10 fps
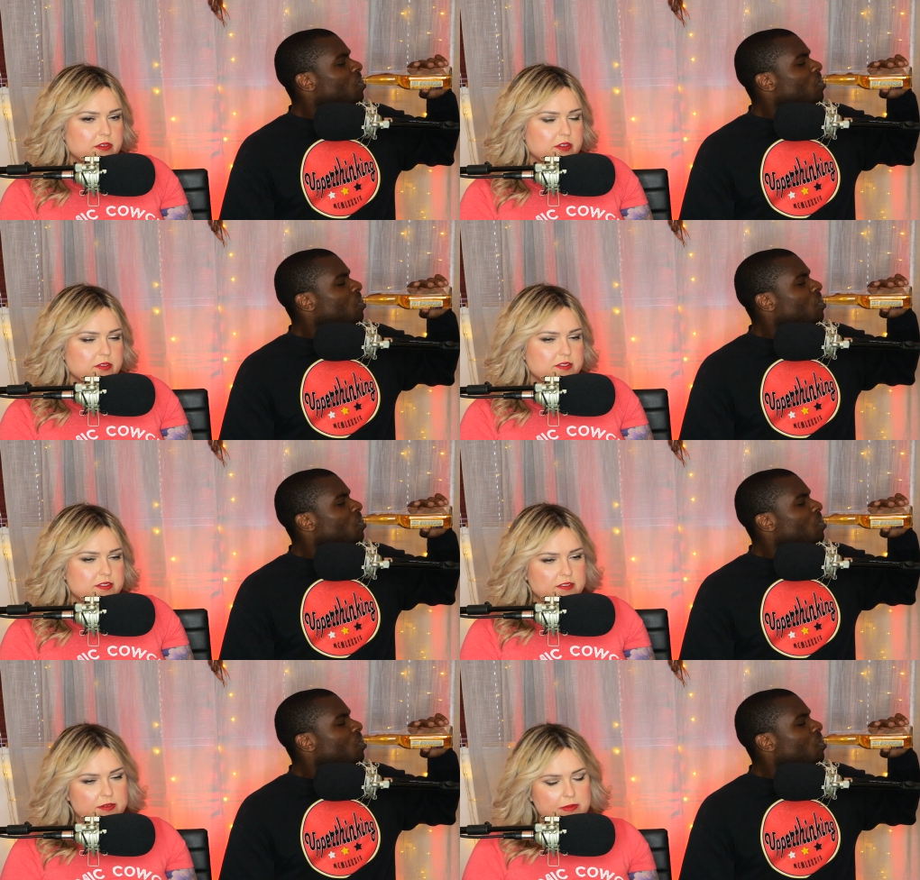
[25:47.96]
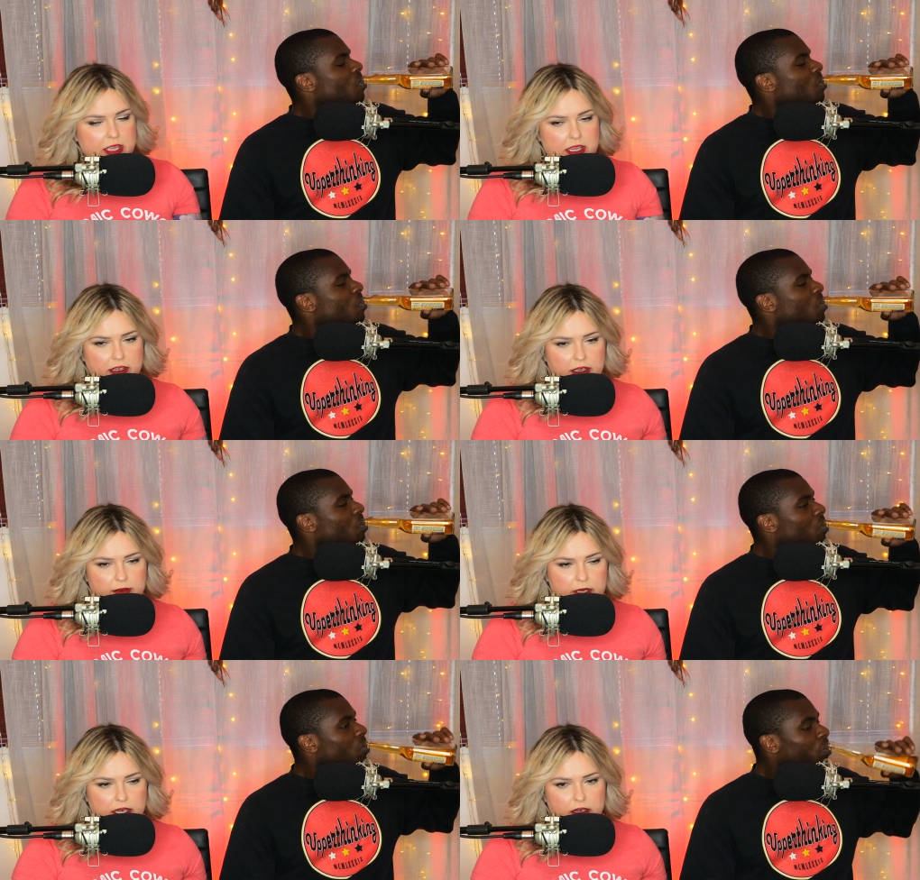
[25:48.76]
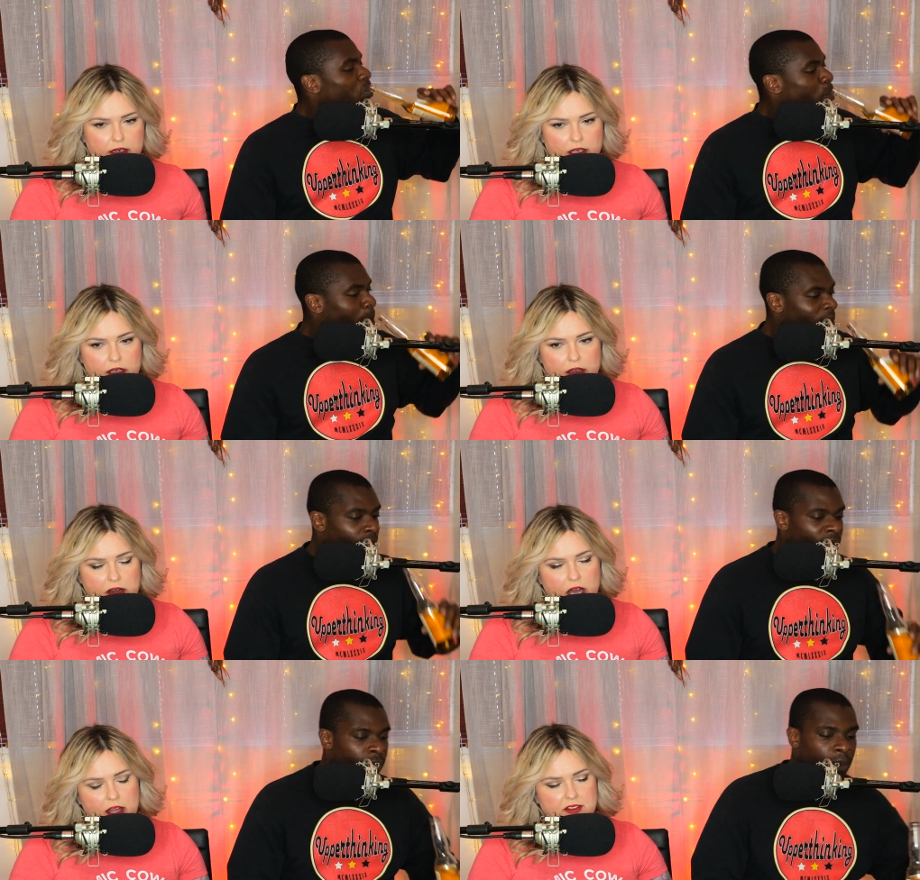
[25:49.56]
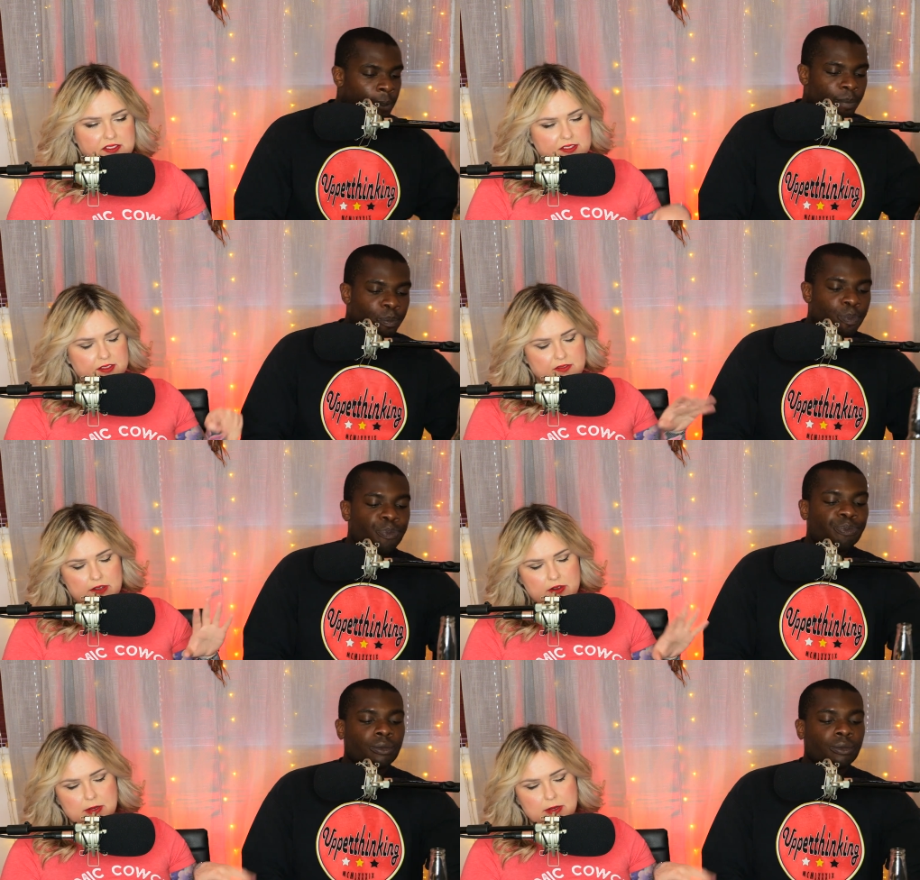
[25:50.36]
Speaker 1: news to me. I mean, uh, not in a sense of David.